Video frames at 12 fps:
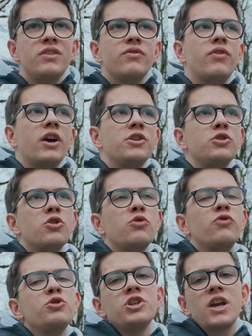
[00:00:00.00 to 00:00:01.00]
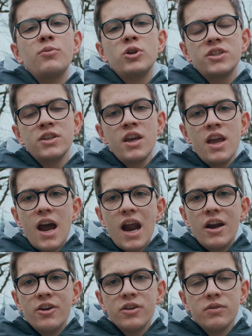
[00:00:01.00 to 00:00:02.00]
In fact, Fuji cameras
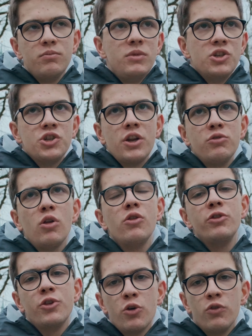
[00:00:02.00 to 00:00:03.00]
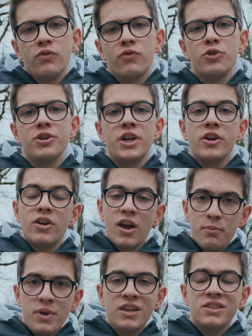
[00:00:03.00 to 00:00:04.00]
are in general known for their
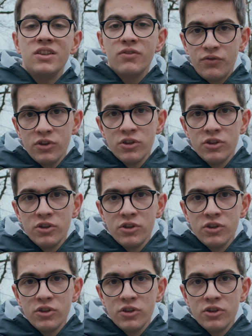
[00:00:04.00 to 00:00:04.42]
amazing film